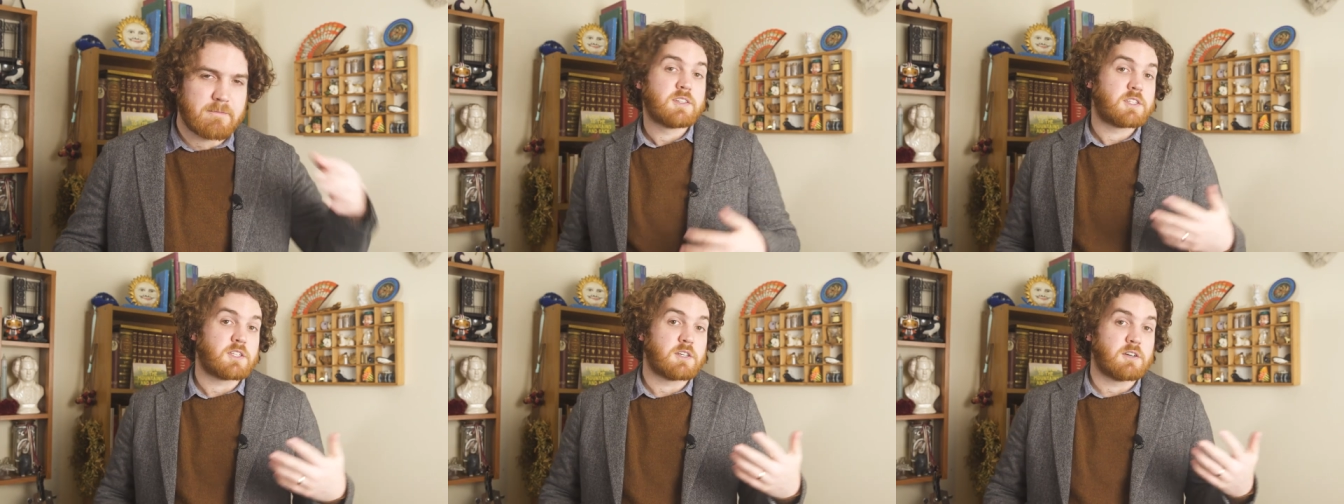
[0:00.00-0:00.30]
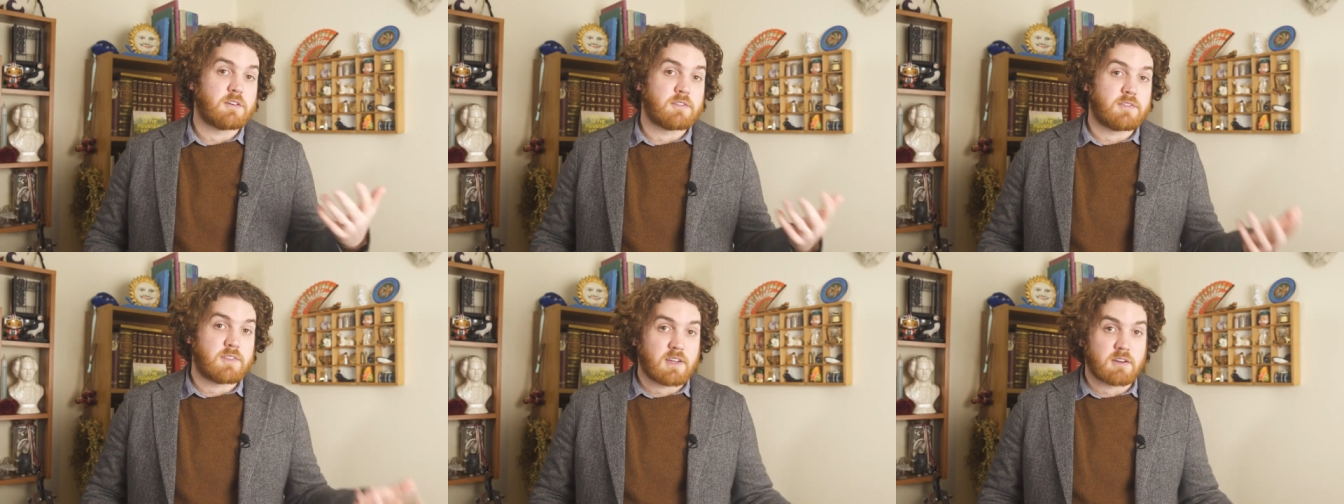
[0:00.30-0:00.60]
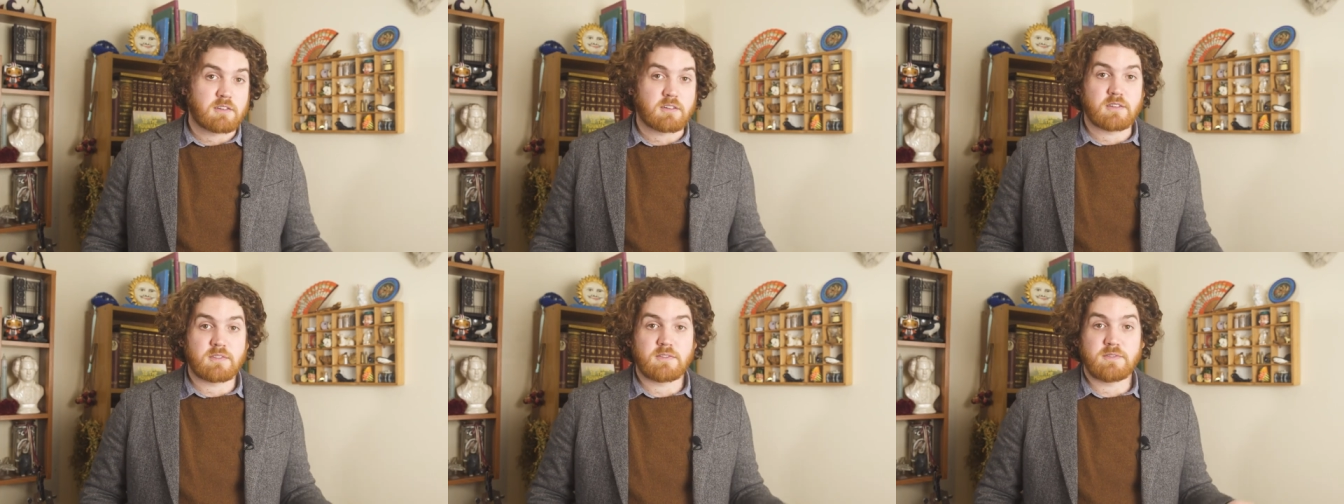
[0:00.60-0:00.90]
So if
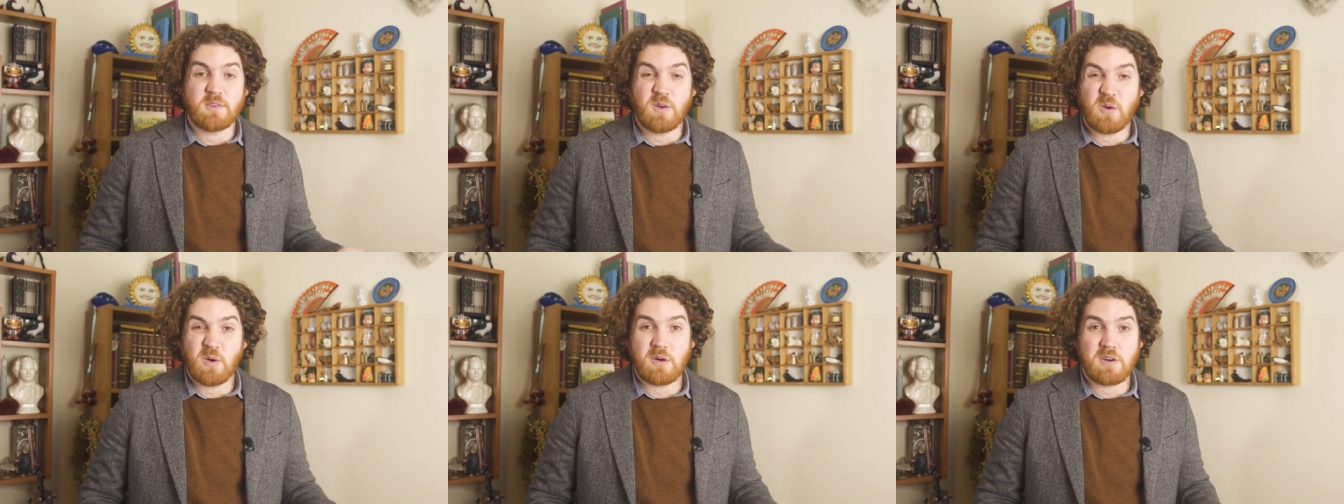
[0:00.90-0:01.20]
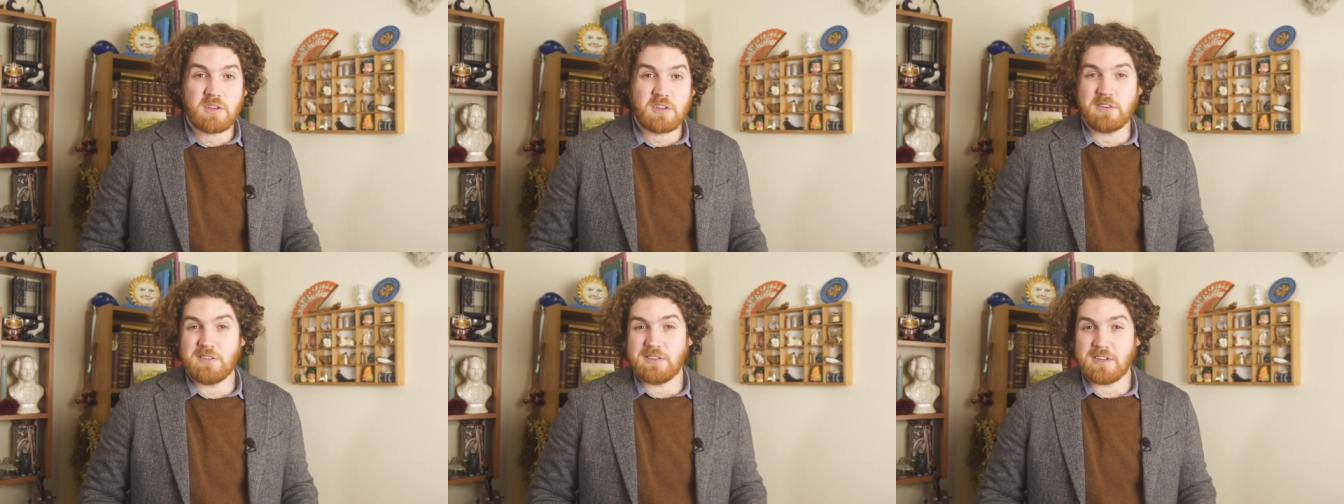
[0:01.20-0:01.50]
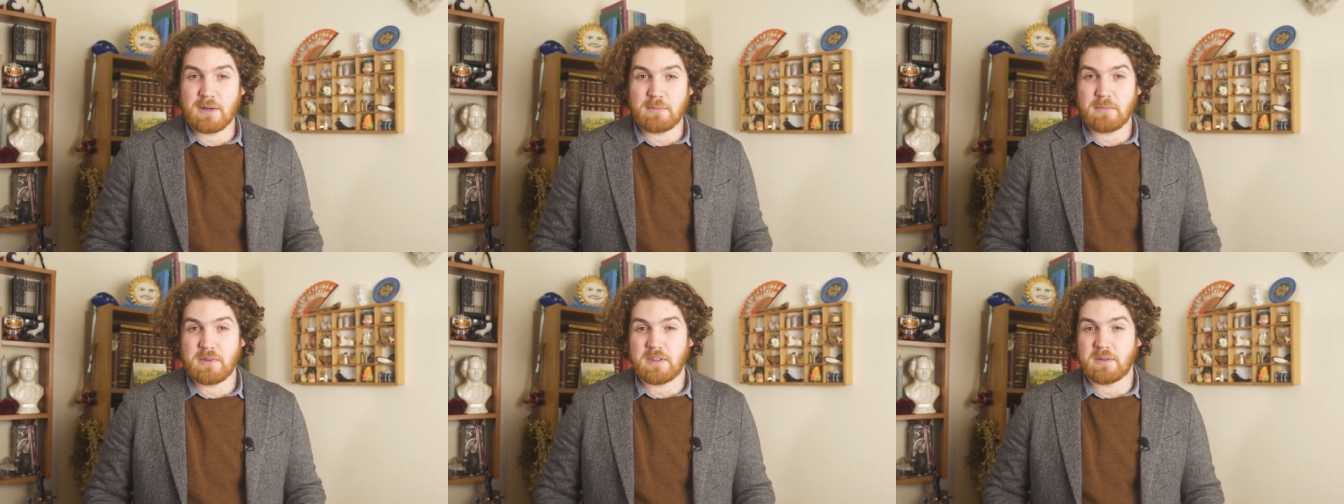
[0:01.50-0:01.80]
there are 4, you
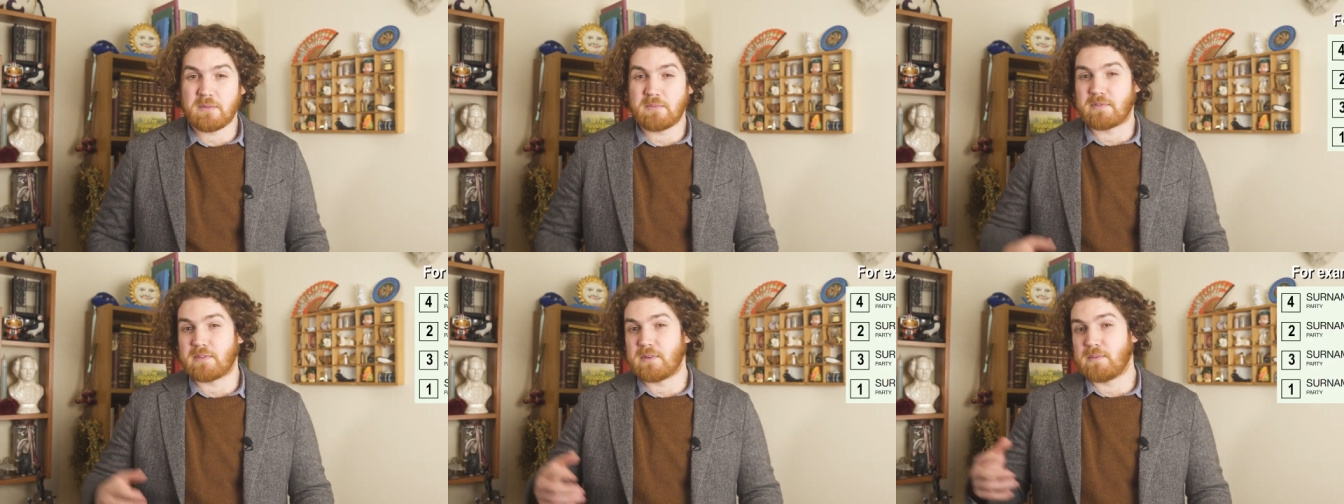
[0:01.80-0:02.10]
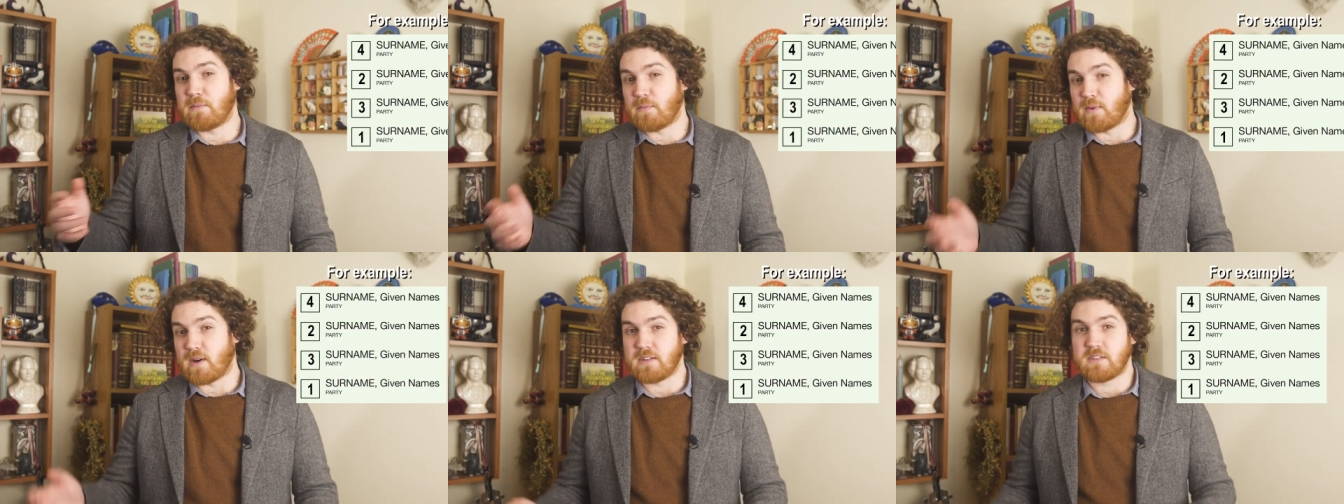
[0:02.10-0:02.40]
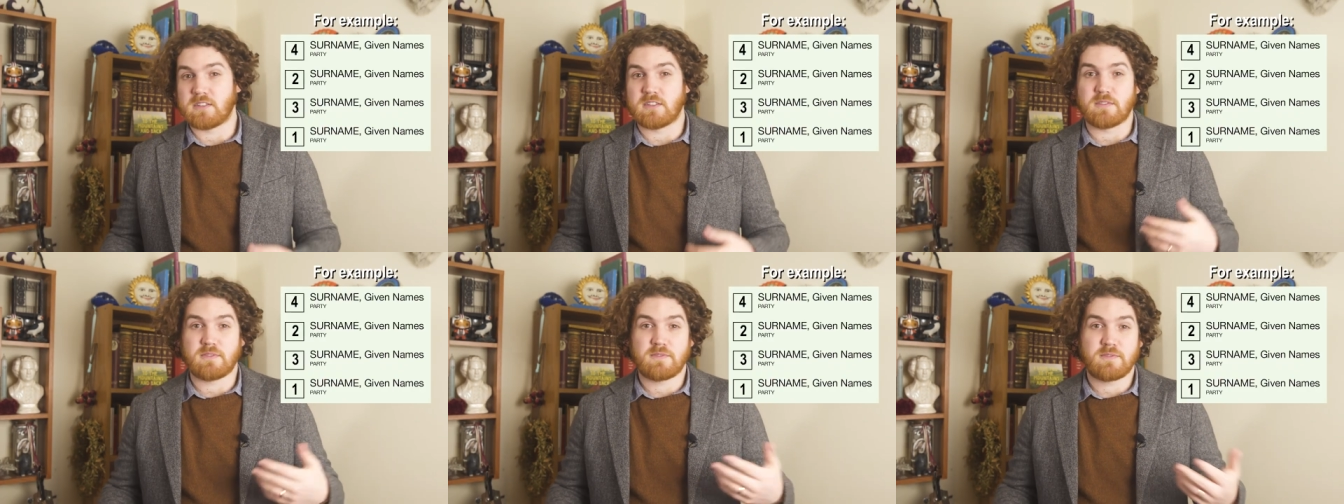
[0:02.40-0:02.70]
number them from
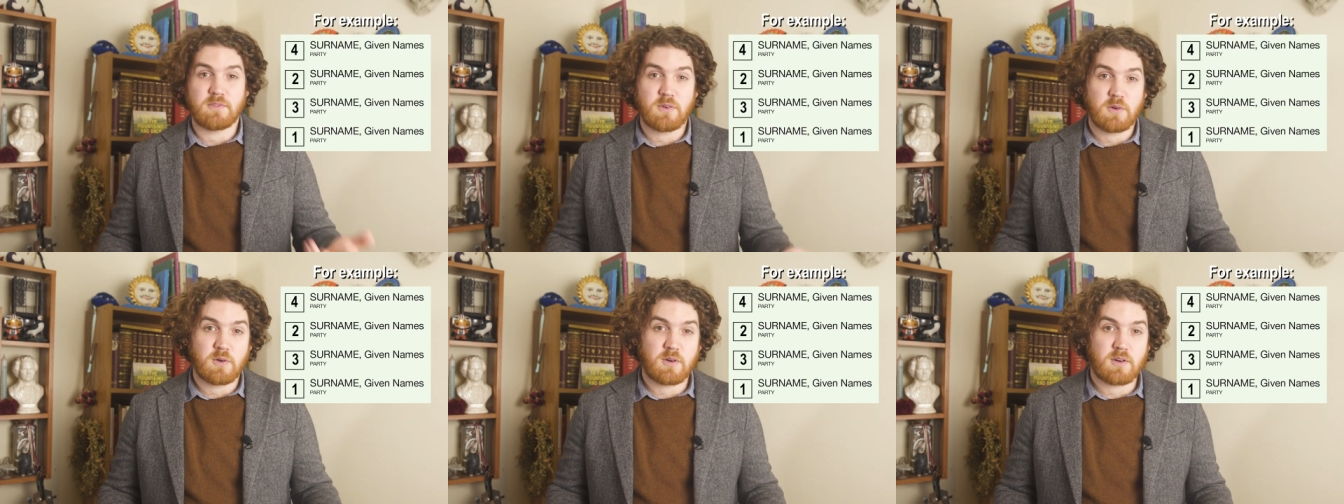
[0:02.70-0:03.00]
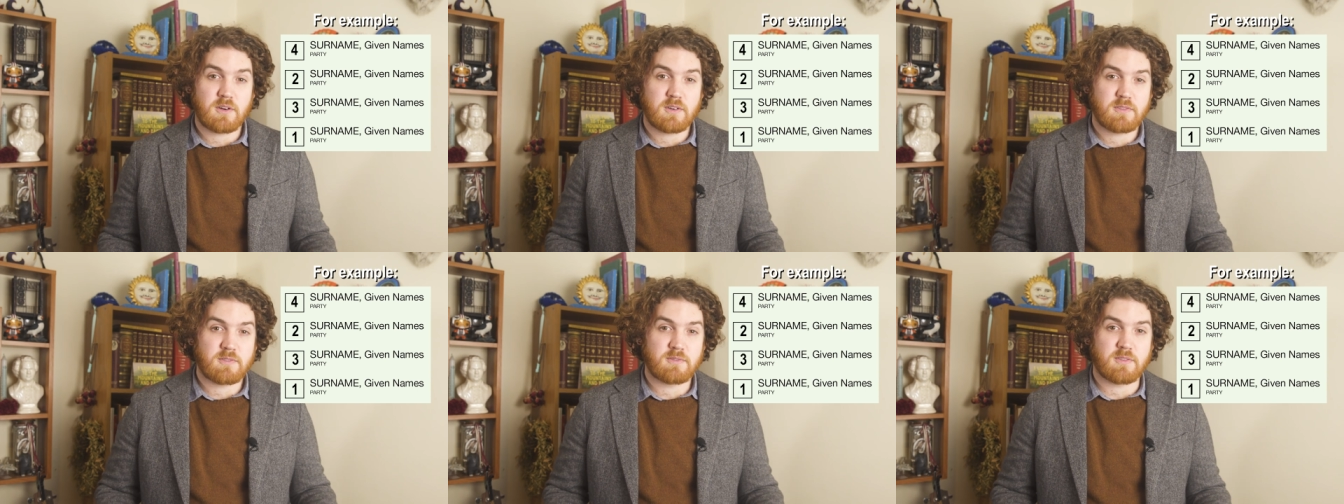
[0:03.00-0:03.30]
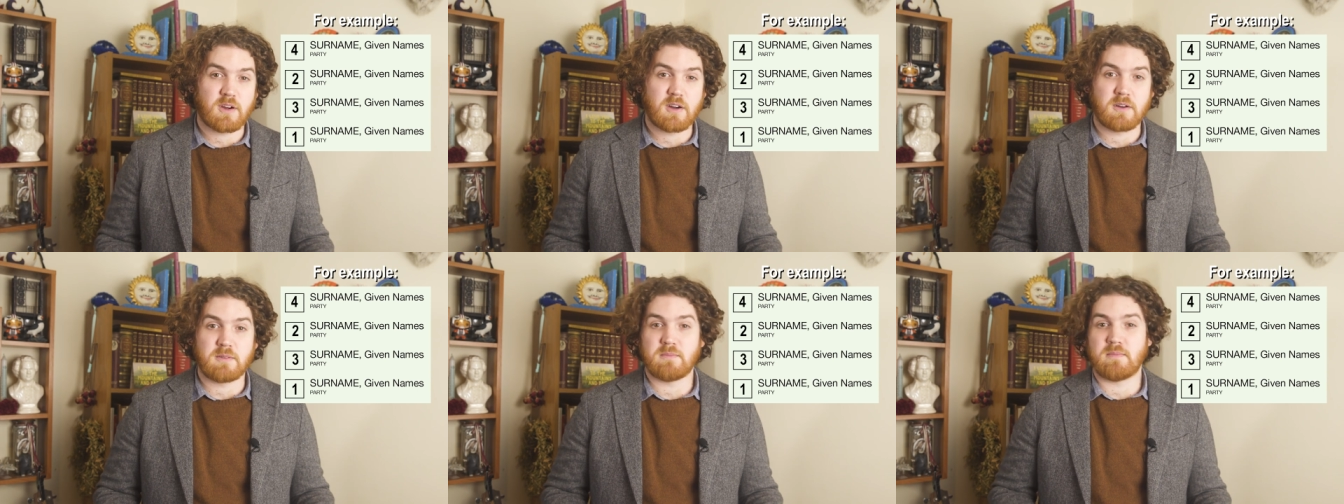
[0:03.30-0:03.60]
1 to 4
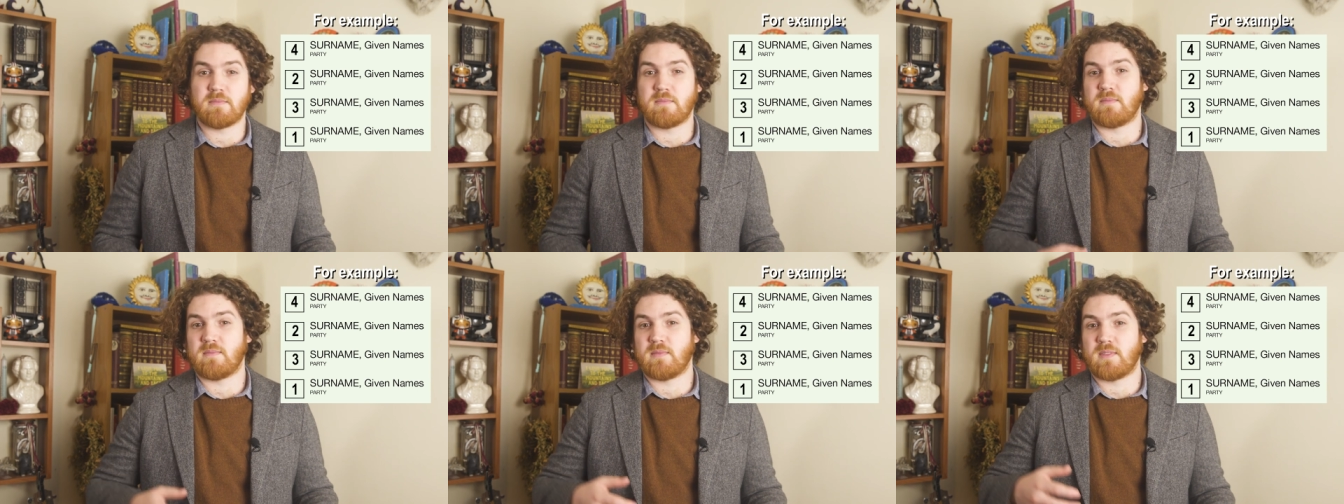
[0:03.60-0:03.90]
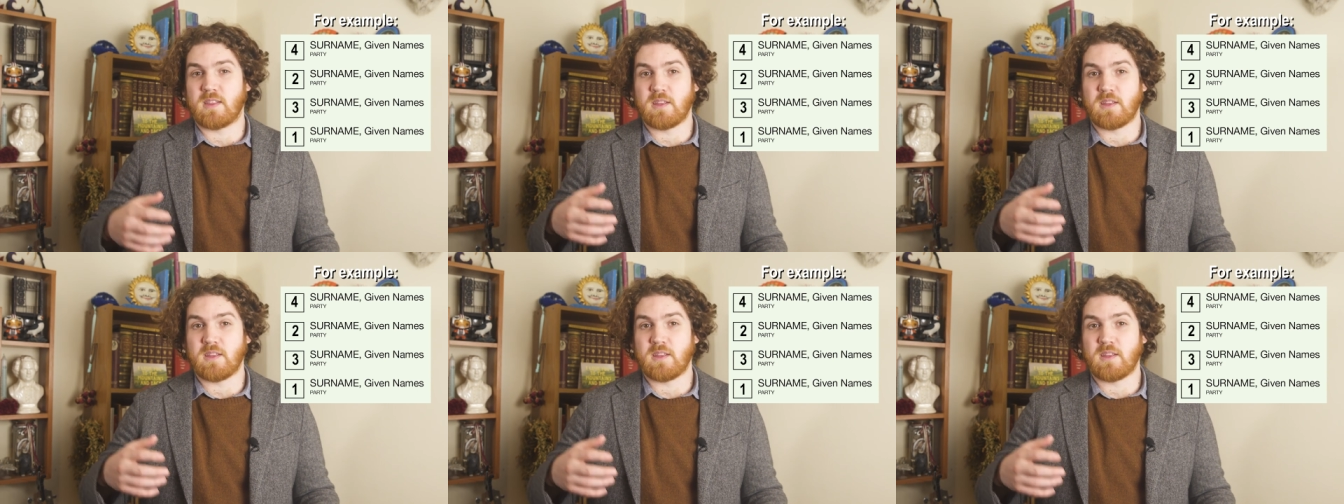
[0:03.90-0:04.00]
from